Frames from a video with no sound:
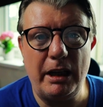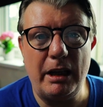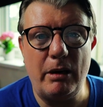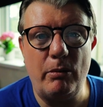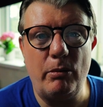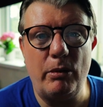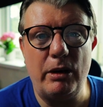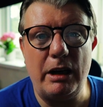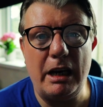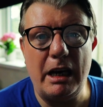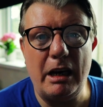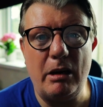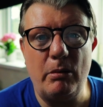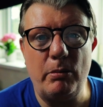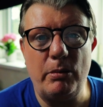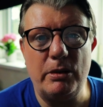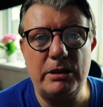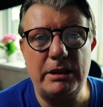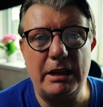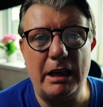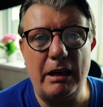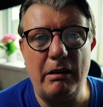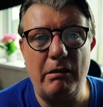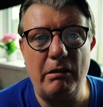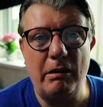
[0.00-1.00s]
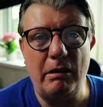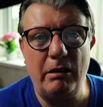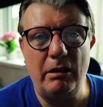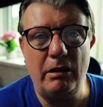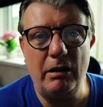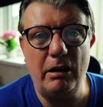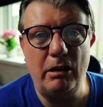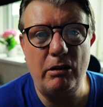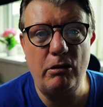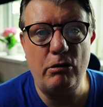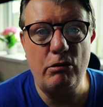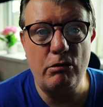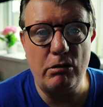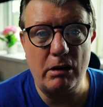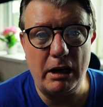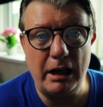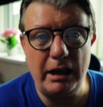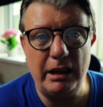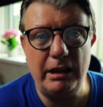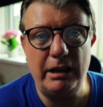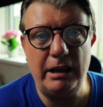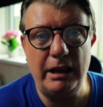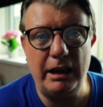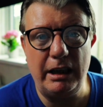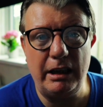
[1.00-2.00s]
That would help us out a
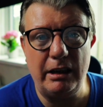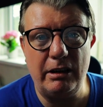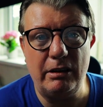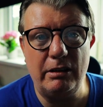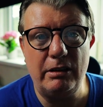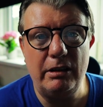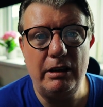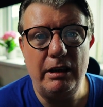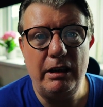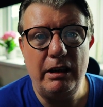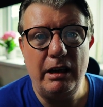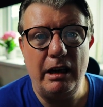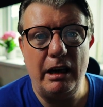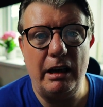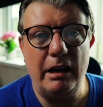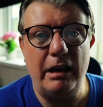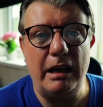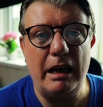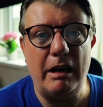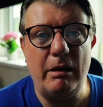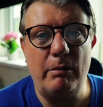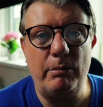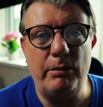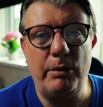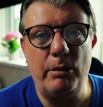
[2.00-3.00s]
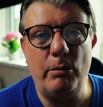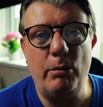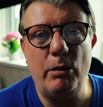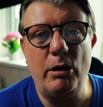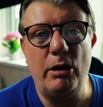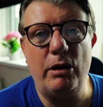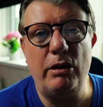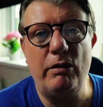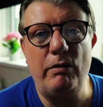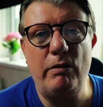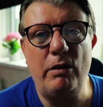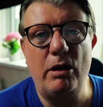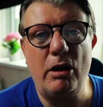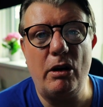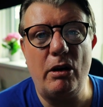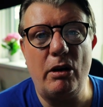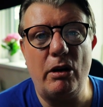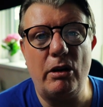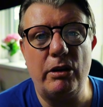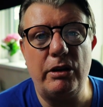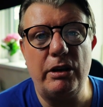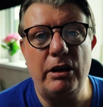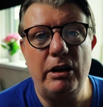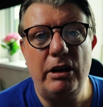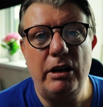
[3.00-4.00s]
great deal and help the word of
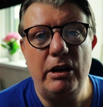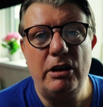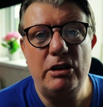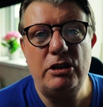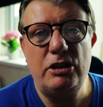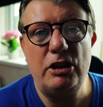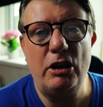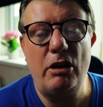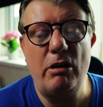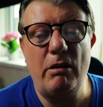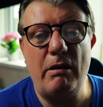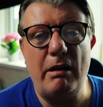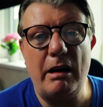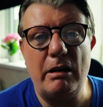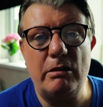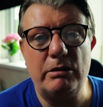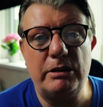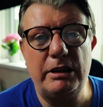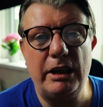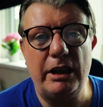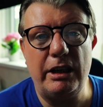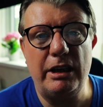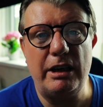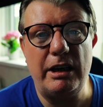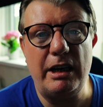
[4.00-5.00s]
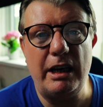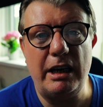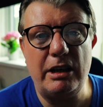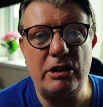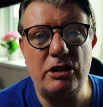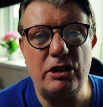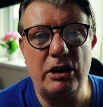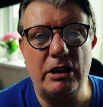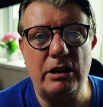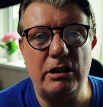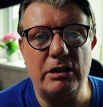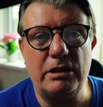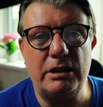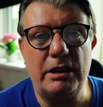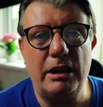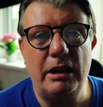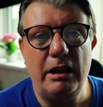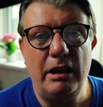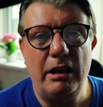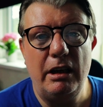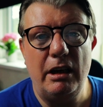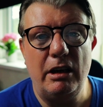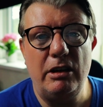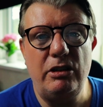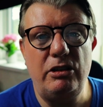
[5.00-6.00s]
God to go out to the nations.
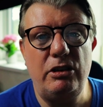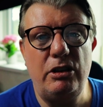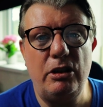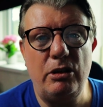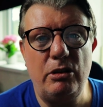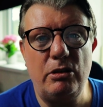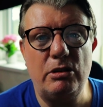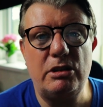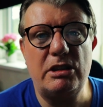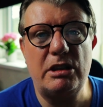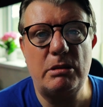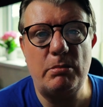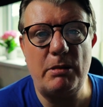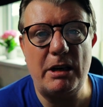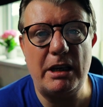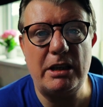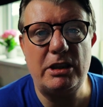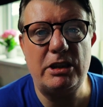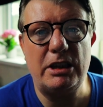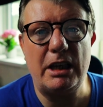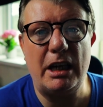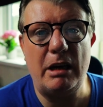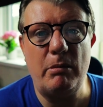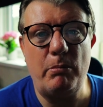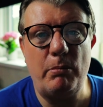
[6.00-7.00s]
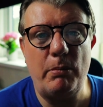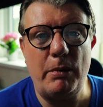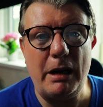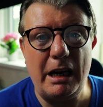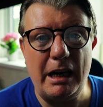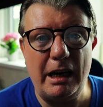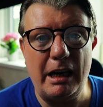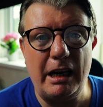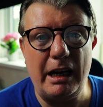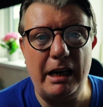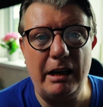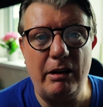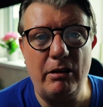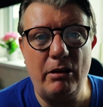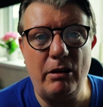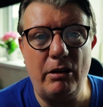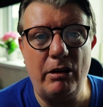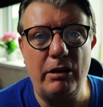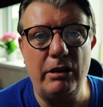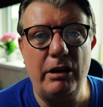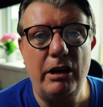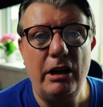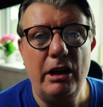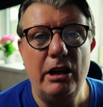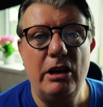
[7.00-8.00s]
And do smash that bell
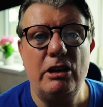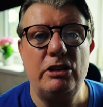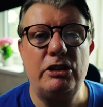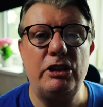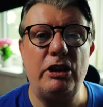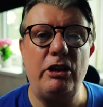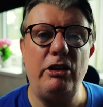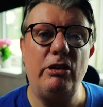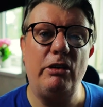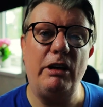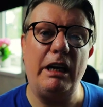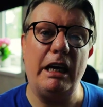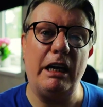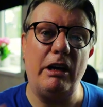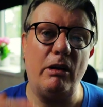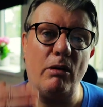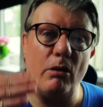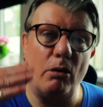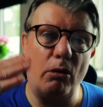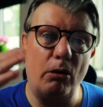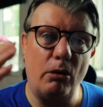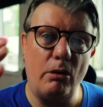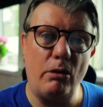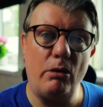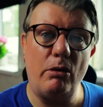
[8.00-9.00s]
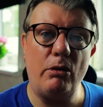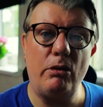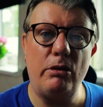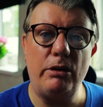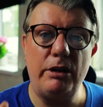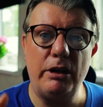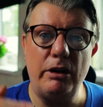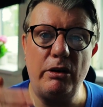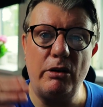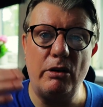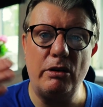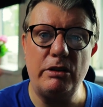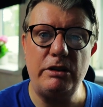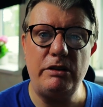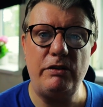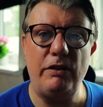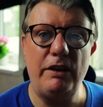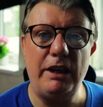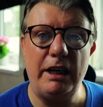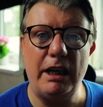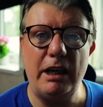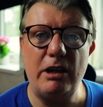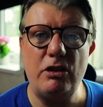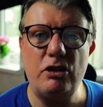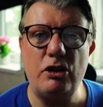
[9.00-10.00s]
icon so you get all the
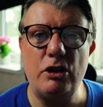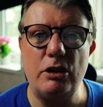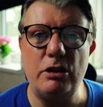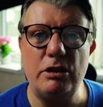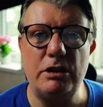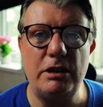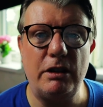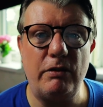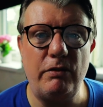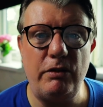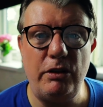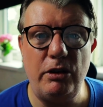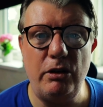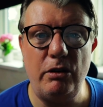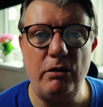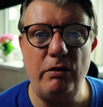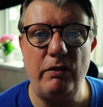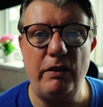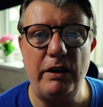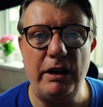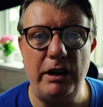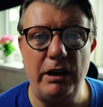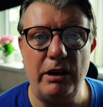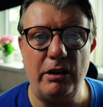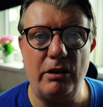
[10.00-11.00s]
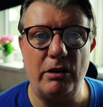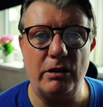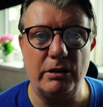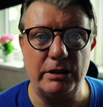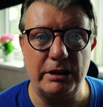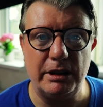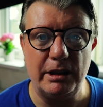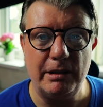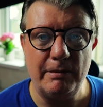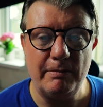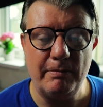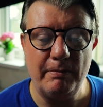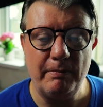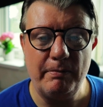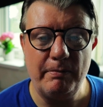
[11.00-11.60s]
notifications of new videos.